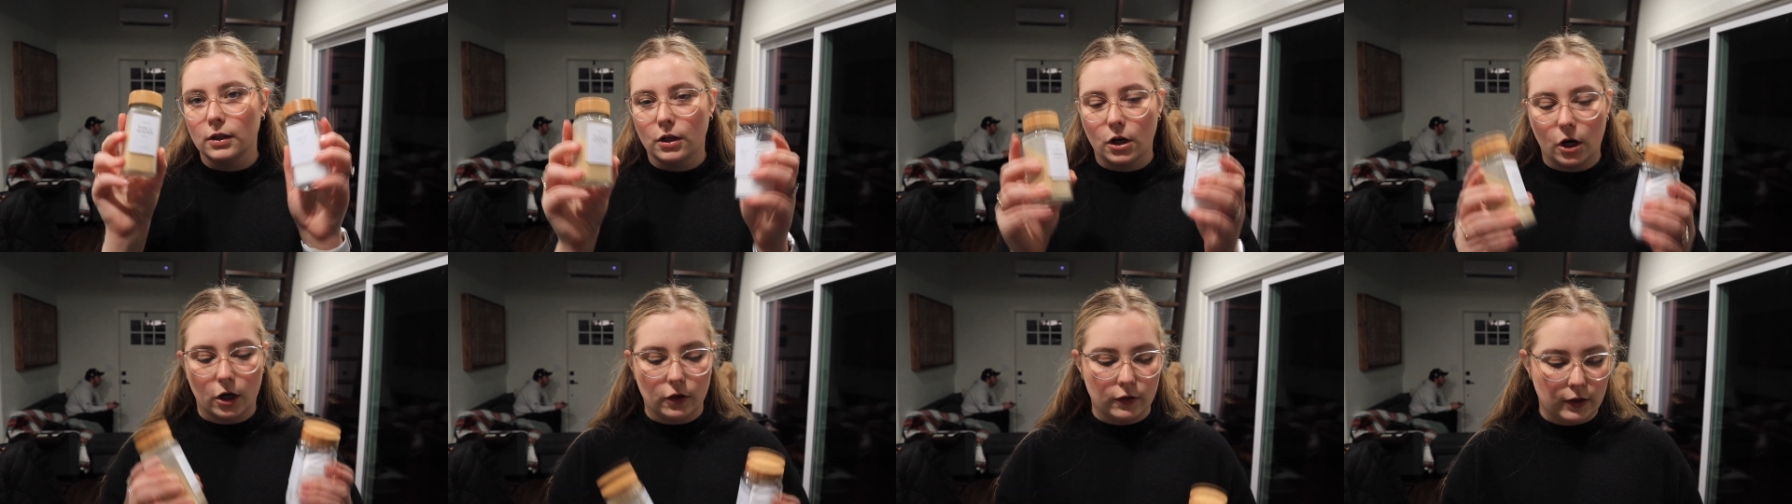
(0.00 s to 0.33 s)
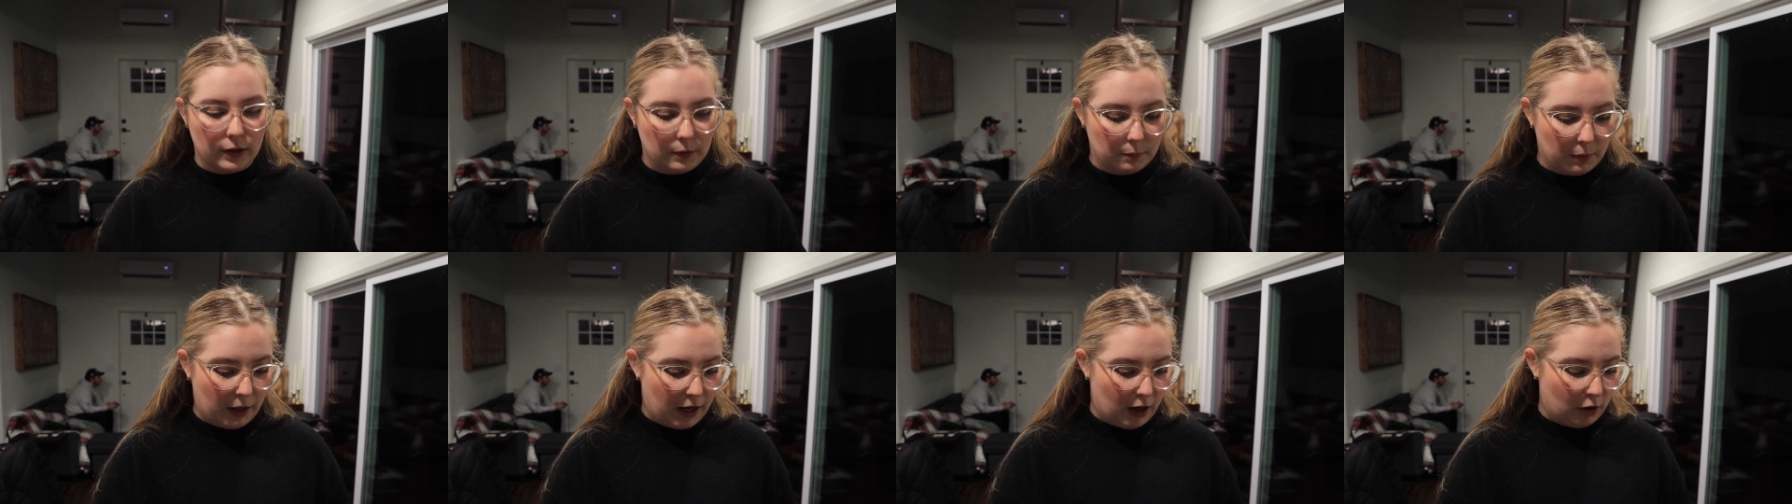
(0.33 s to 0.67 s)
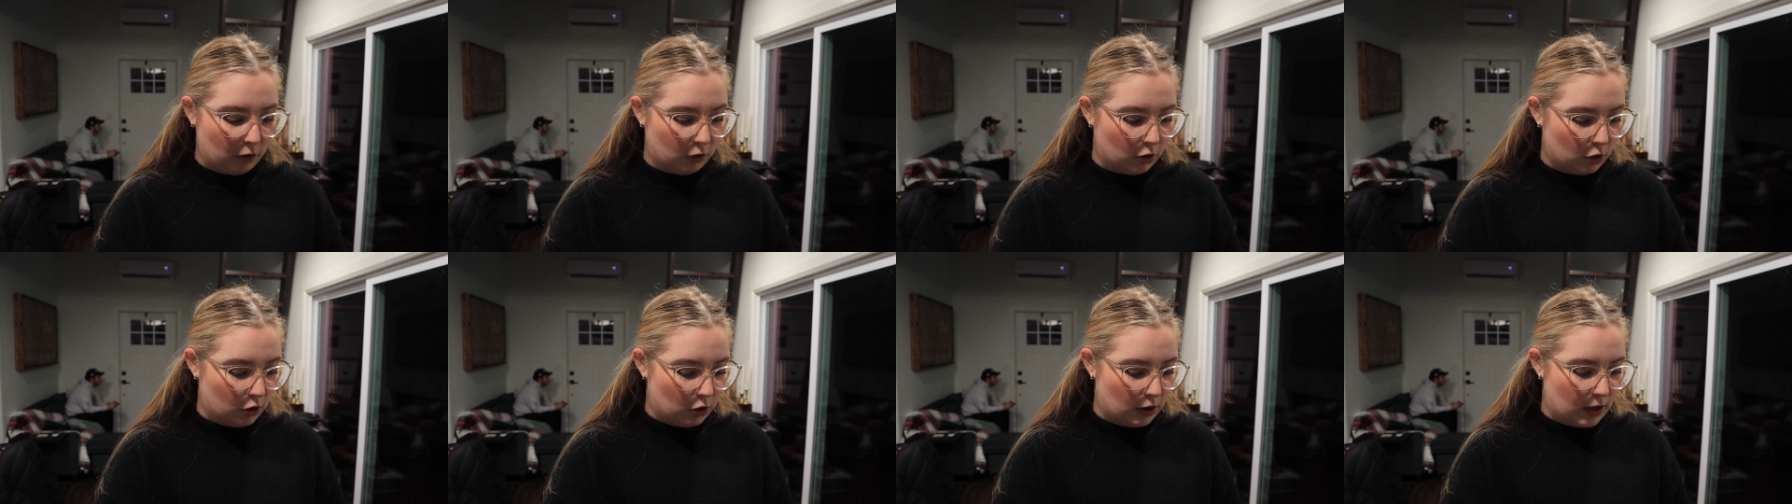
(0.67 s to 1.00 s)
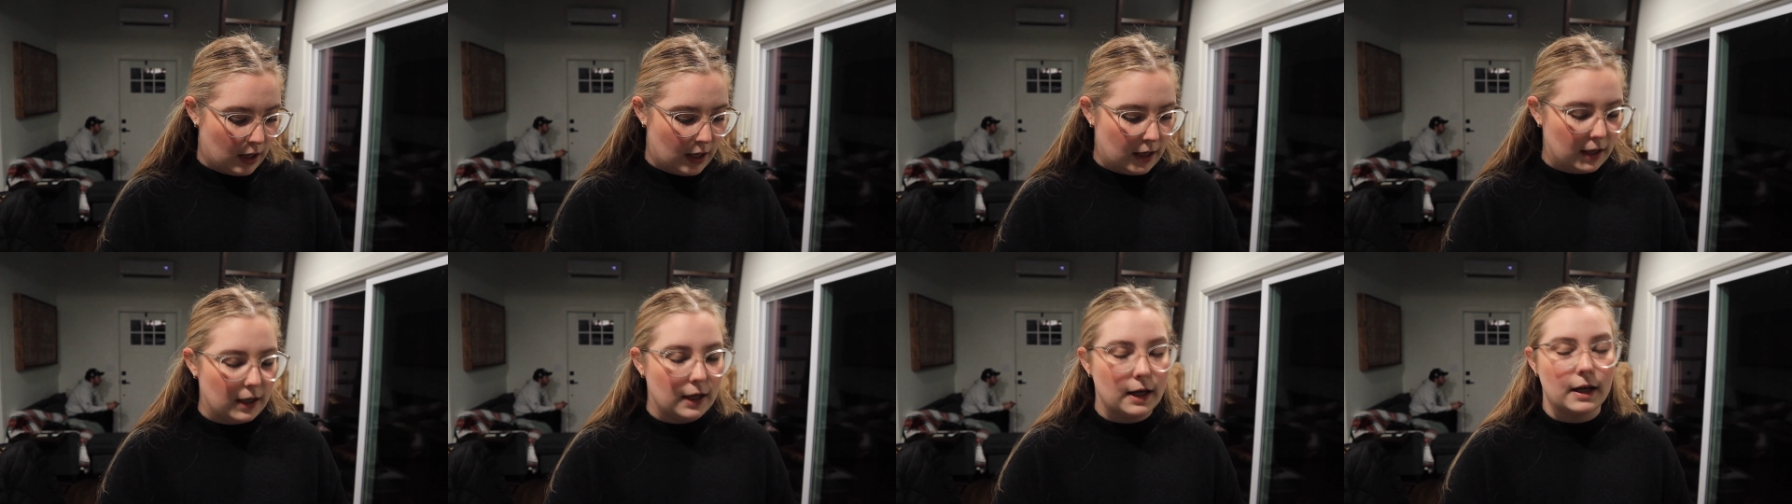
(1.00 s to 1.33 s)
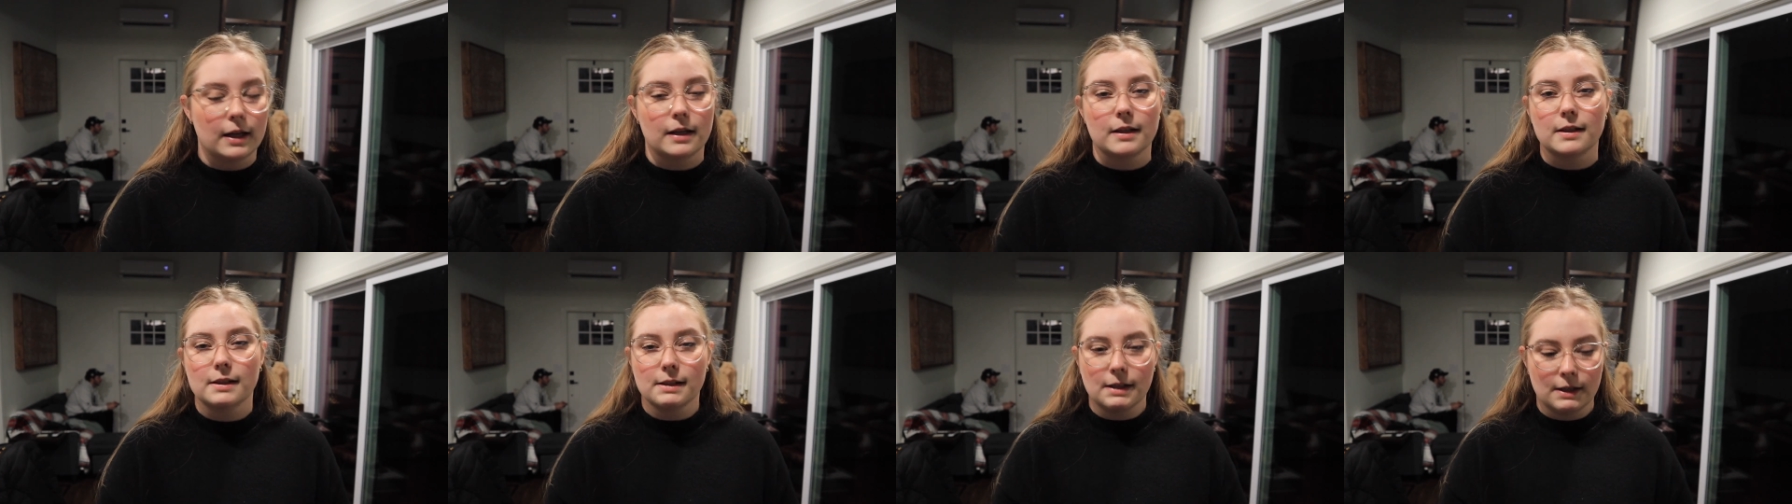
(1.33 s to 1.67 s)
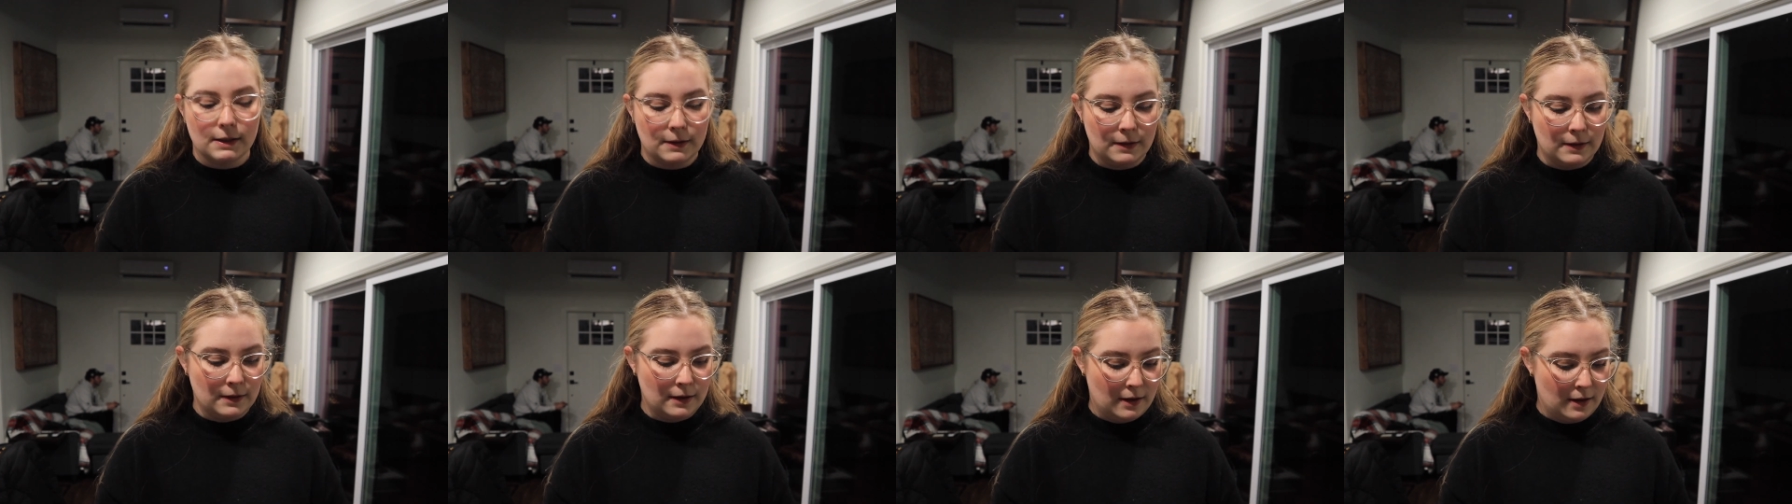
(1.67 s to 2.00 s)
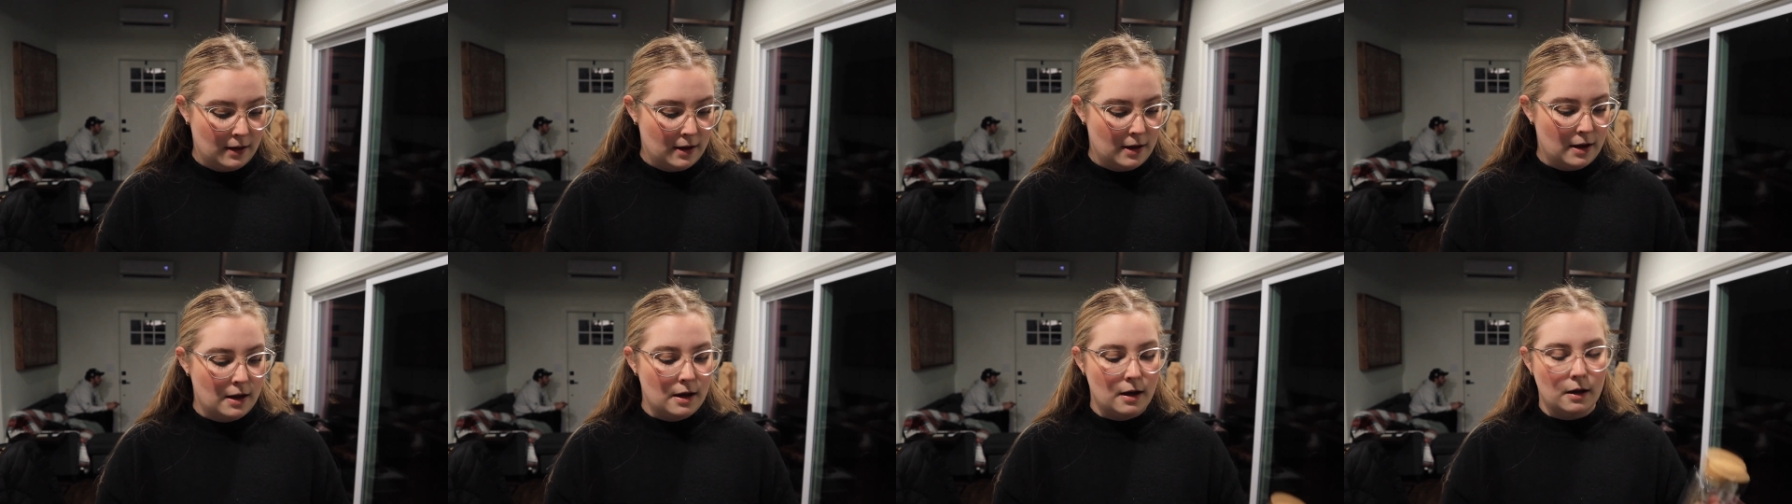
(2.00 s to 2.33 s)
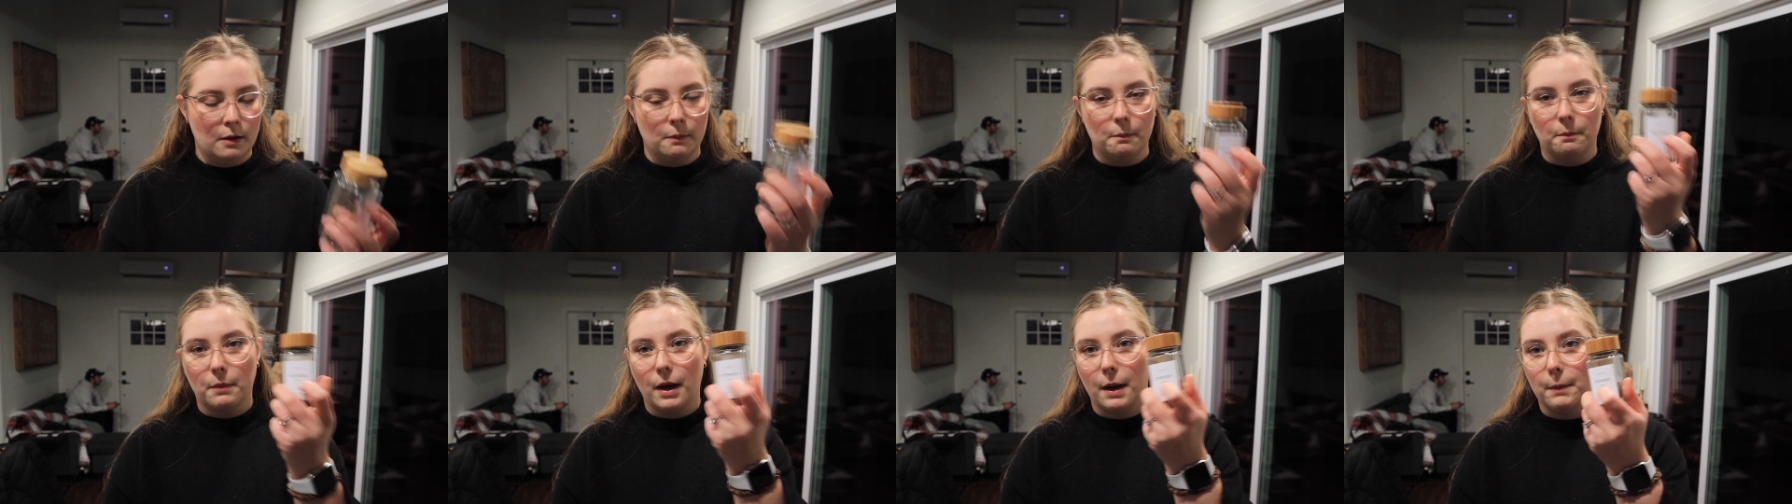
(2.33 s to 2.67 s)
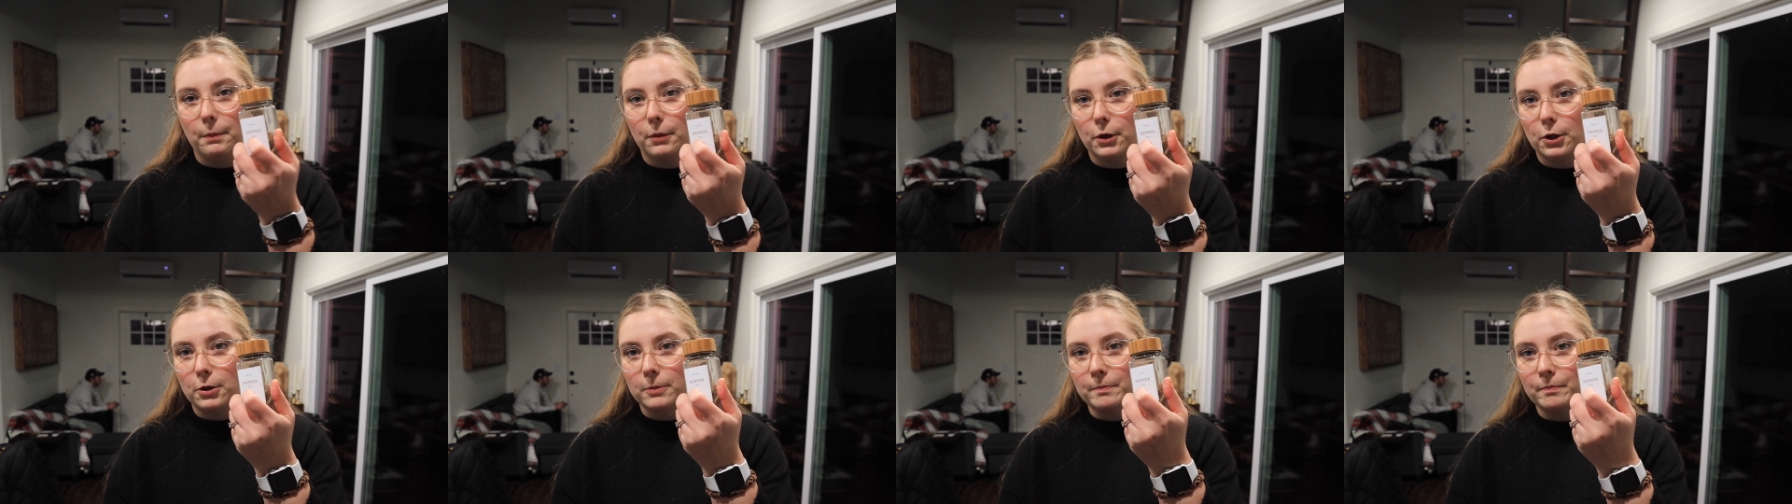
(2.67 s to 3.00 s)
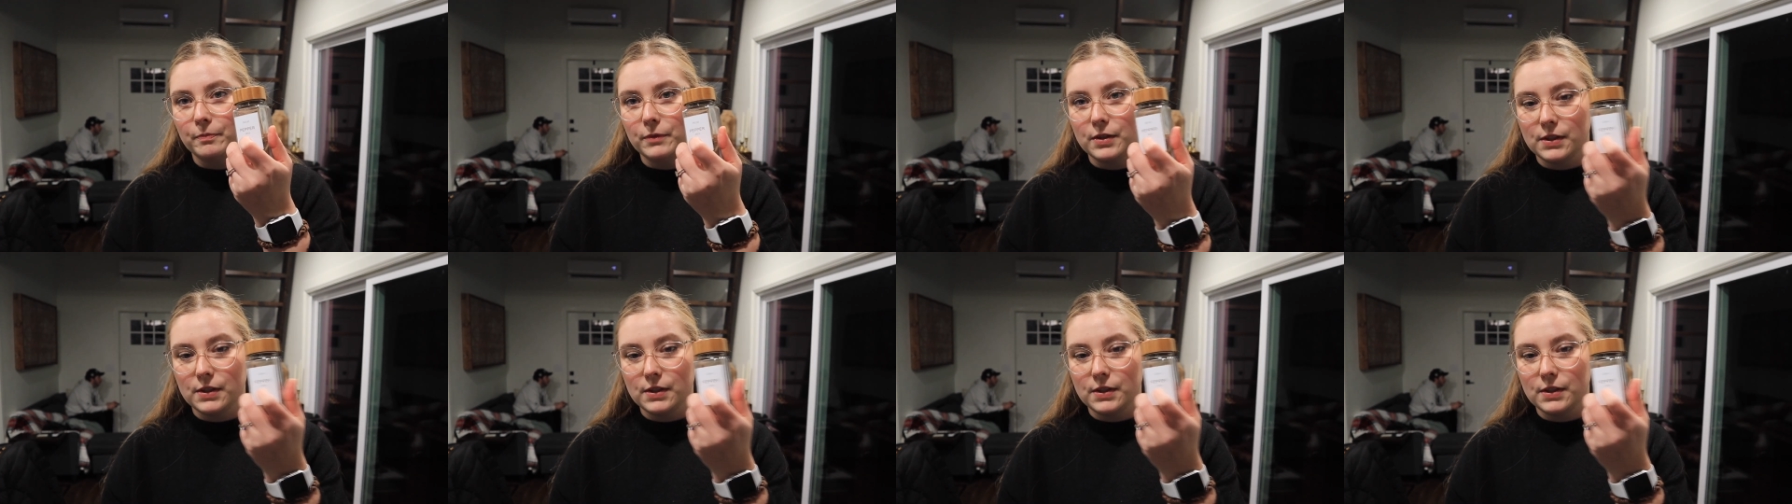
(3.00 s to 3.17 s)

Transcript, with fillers: garlic powder, and pepper.